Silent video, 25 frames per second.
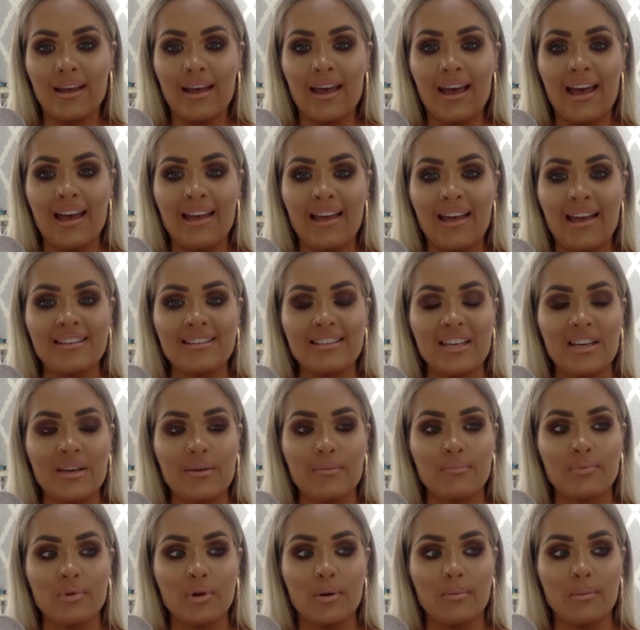And
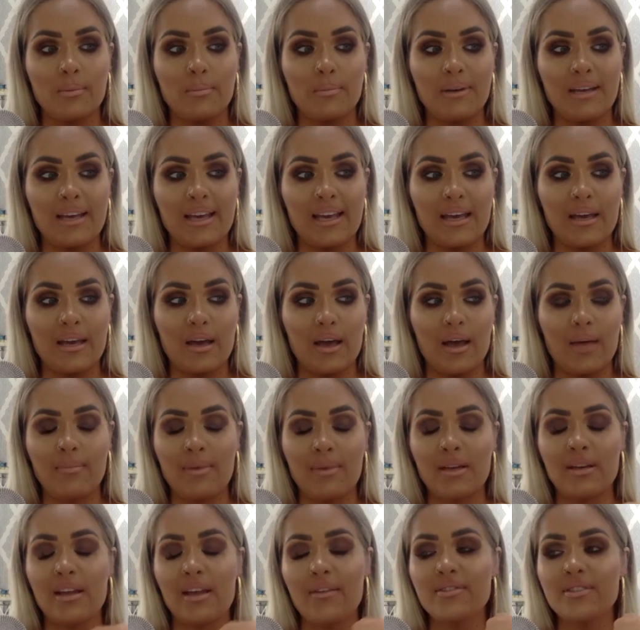it probably, I
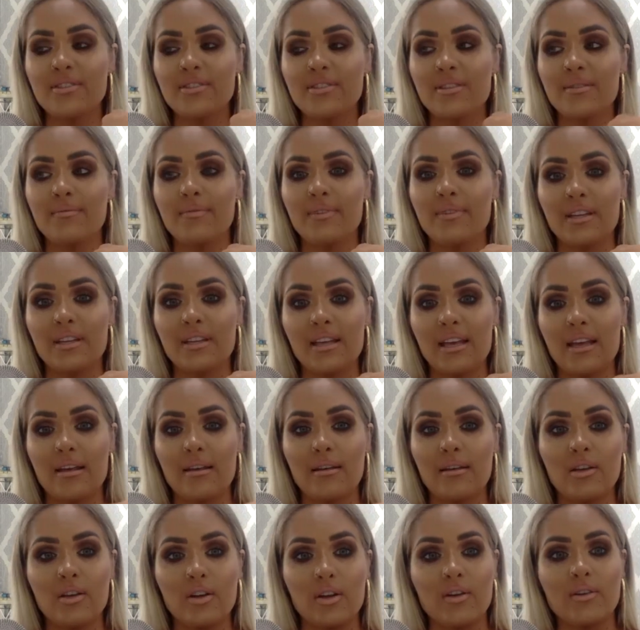mean, if something,
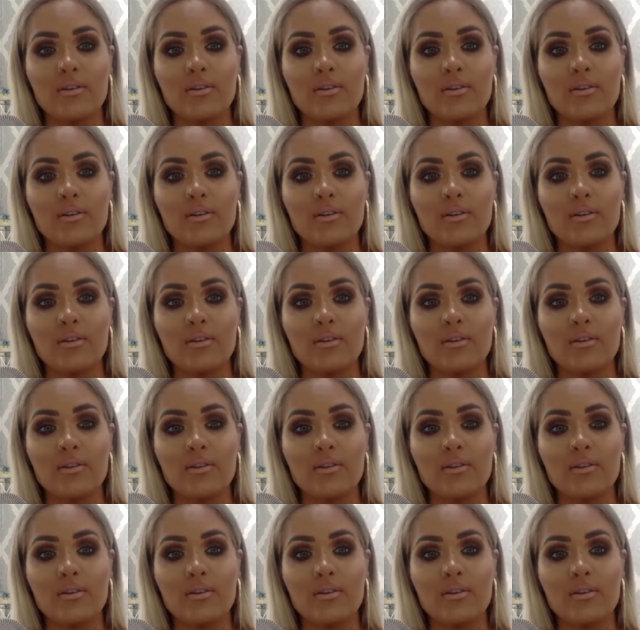you know,